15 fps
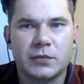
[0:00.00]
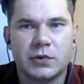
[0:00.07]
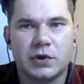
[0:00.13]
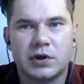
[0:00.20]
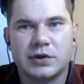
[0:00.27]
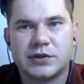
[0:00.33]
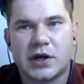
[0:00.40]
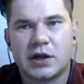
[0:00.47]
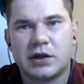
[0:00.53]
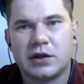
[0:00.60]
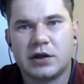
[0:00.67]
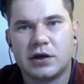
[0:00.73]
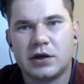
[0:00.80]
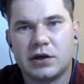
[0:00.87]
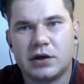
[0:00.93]
uh, then
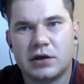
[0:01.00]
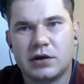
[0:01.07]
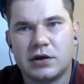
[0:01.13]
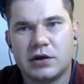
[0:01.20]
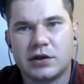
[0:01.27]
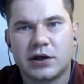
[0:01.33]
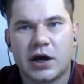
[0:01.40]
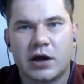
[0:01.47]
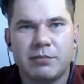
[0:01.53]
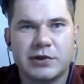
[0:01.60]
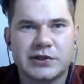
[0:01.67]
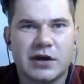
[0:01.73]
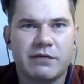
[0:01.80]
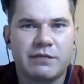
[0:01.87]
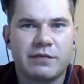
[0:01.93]
uh, it can be
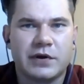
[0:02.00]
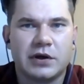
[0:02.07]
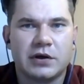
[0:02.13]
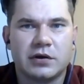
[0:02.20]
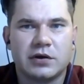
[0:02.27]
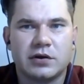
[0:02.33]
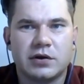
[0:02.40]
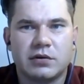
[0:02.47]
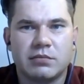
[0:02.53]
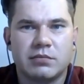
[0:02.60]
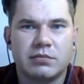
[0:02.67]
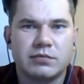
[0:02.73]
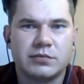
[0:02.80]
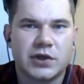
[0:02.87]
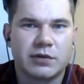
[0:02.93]
something
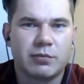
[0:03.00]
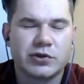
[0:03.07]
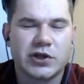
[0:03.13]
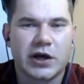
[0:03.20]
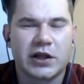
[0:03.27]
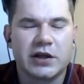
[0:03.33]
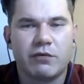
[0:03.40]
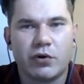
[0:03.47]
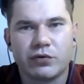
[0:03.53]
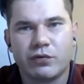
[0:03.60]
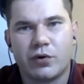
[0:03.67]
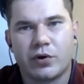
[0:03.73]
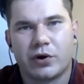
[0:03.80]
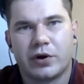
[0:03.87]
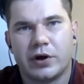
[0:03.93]
that most likely won't
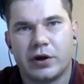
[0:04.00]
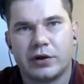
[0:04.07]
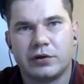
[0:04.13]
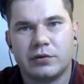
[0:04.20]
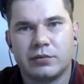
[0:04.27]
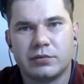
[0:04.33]
work, right?